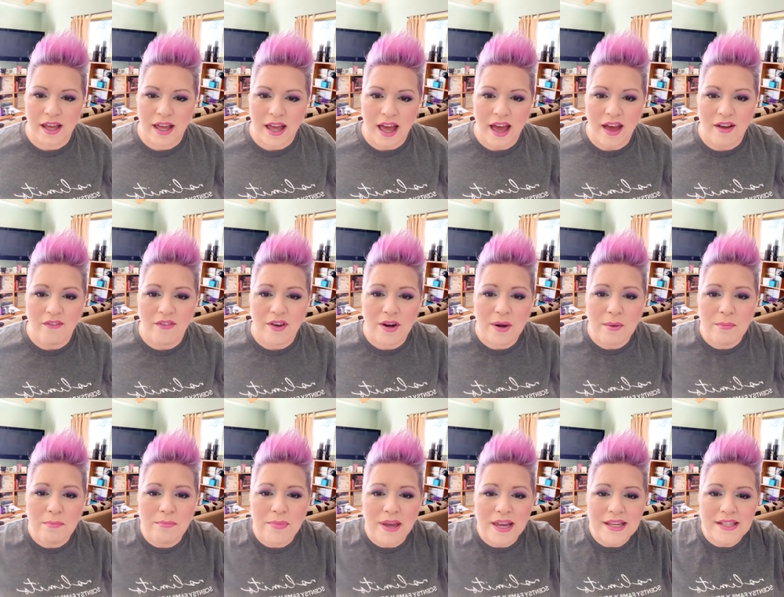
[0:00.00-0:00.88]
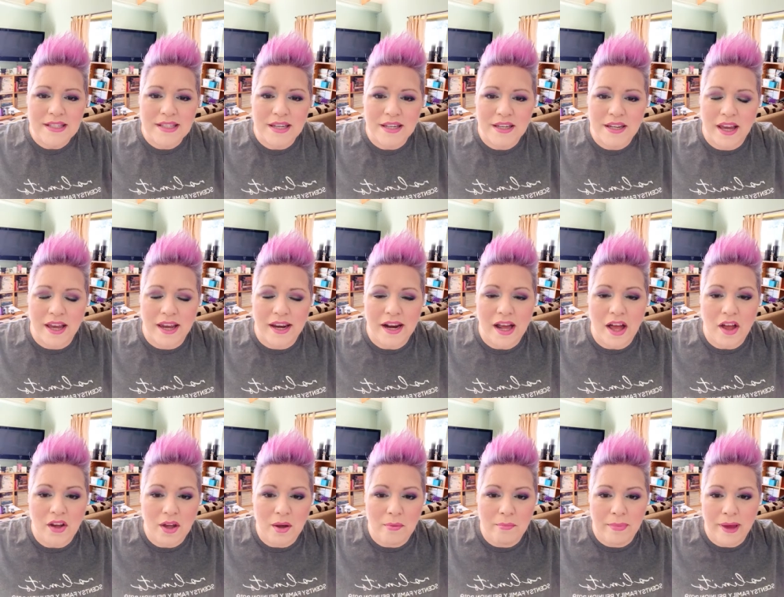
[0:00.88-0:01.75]
Have an amazing night. I'll
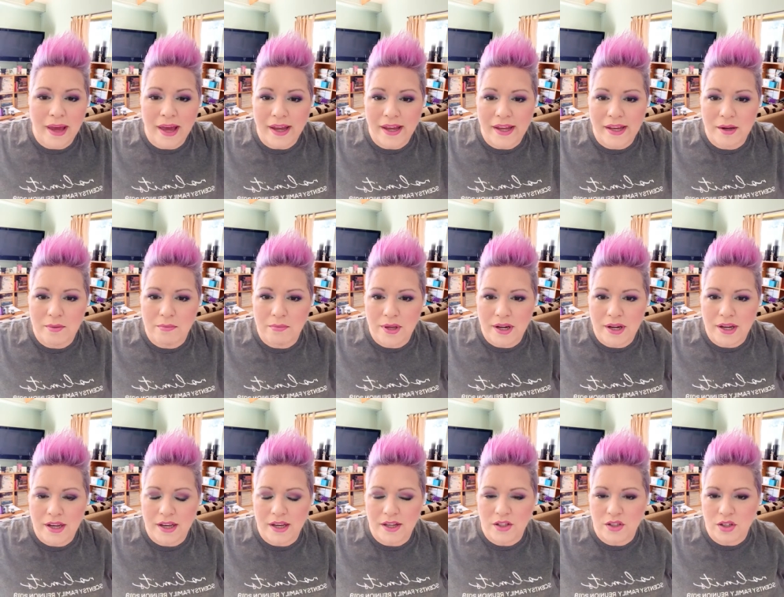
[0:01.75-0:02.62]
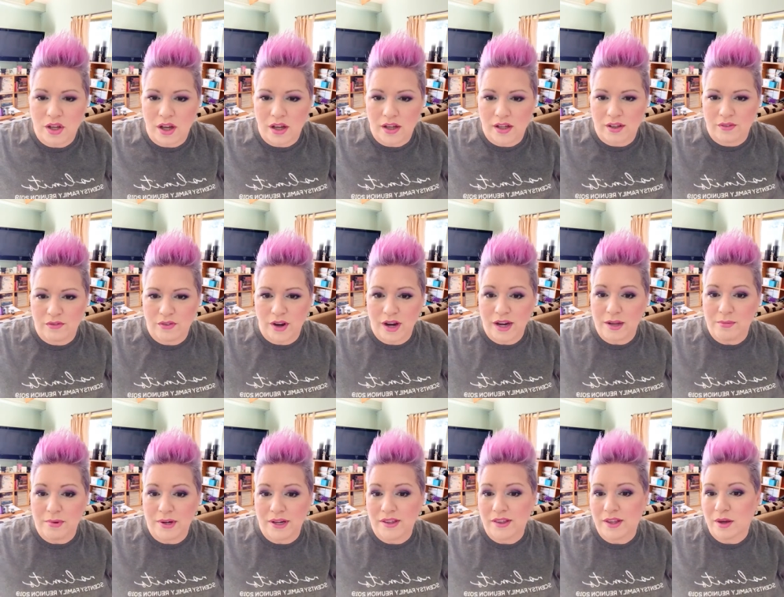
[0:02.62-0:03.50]
come back in a minute and talk for
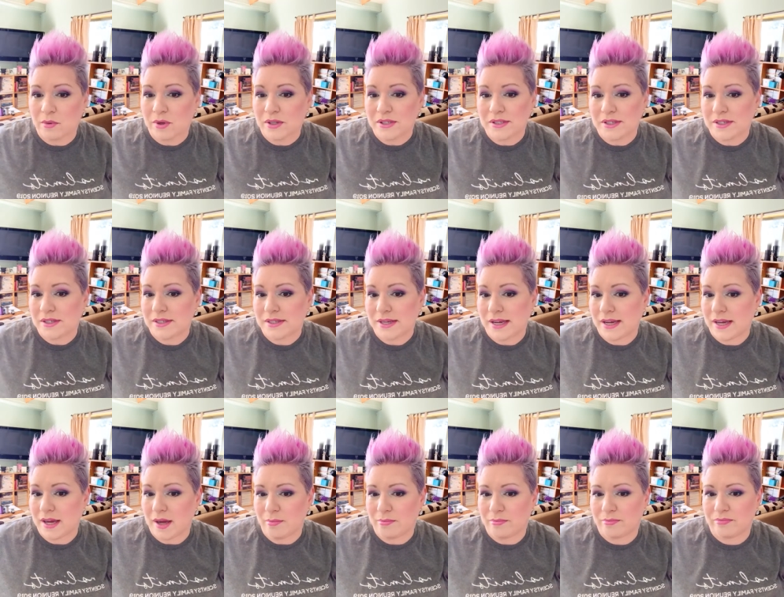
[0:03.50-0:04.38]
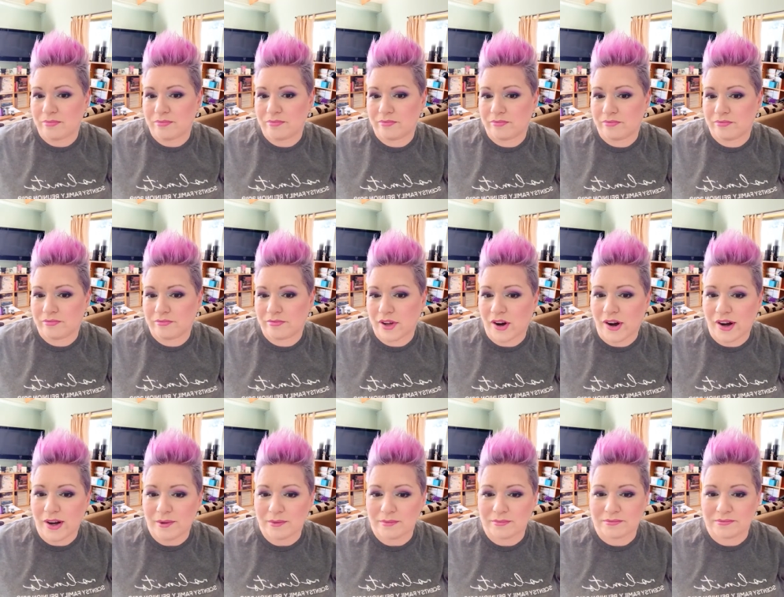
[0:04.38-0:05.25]
anybody that wants to stay up. All
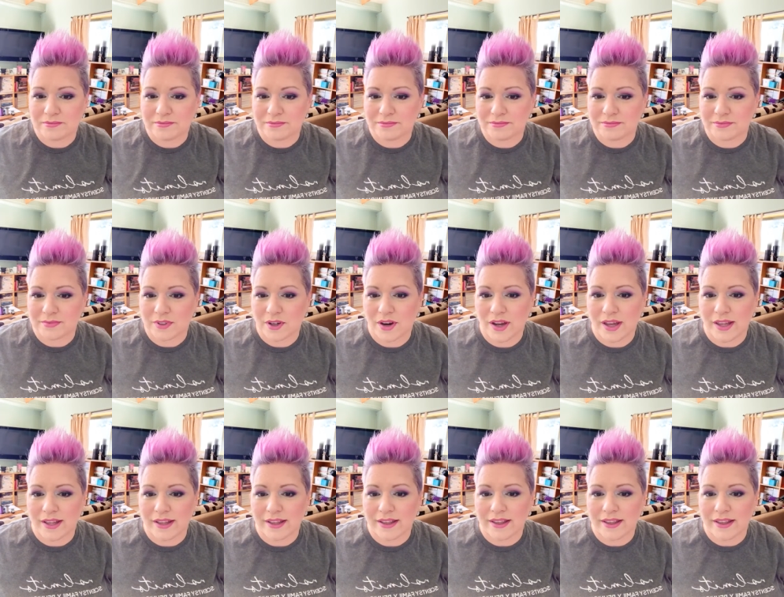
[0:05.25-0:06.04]
right. All right.